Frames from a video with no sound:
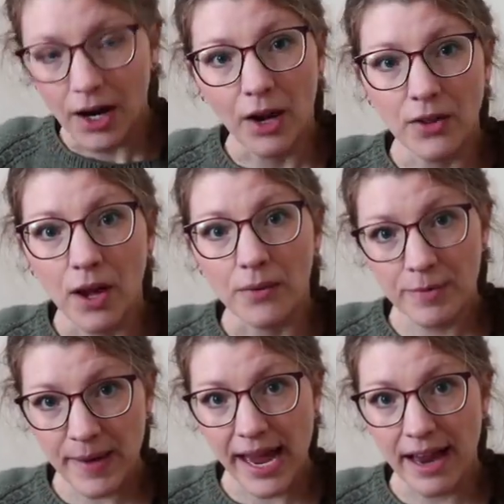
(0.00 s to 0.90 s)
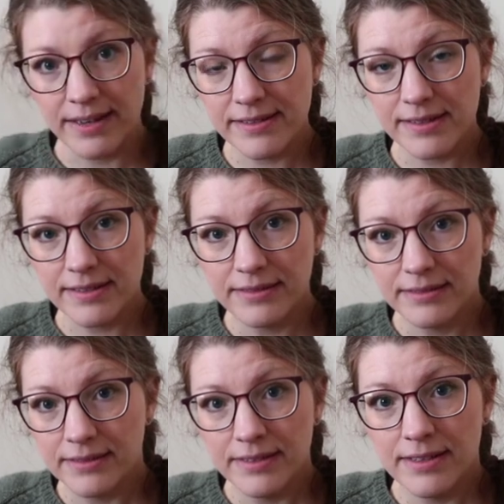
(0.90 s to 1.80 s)
along with bags
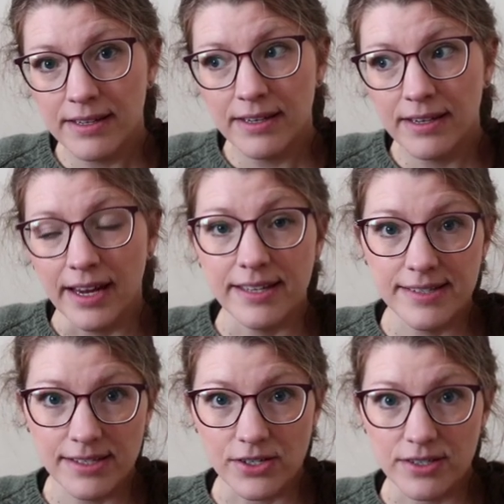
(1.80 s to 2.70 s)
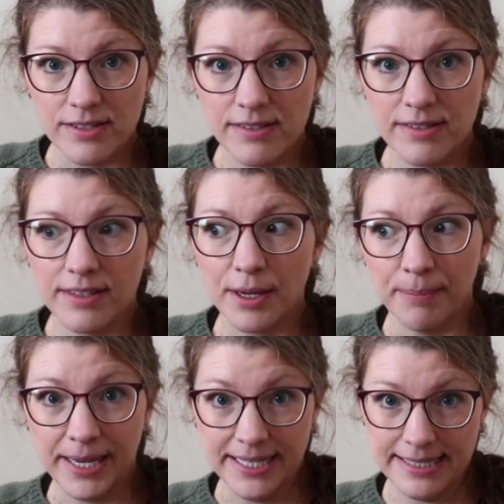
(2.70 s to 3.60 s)
and scissors, come
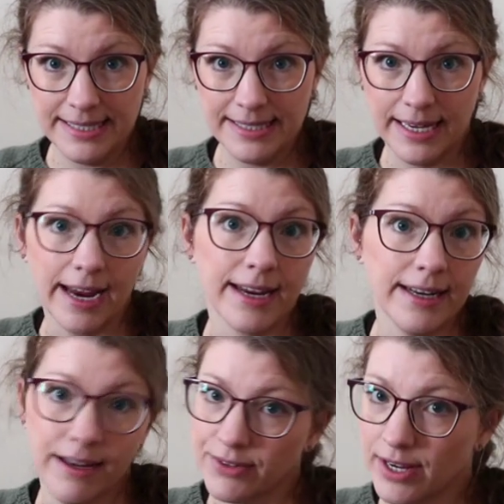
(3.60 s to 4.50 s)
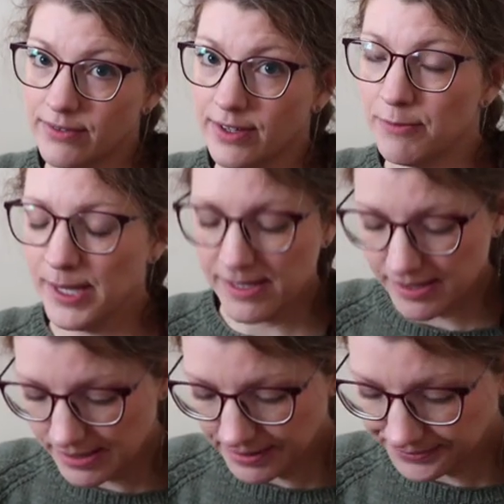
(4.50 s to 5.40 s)
pins. I can never have enough
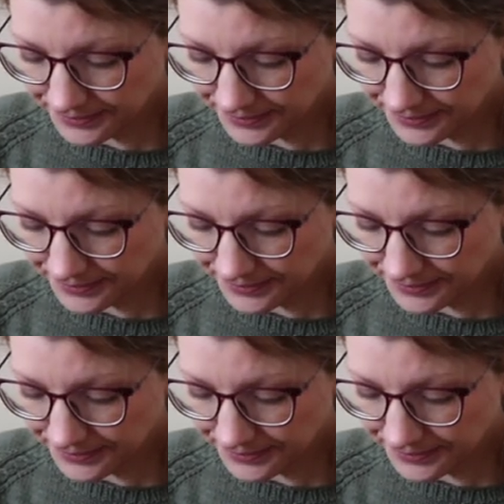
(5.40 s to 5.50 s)
pins.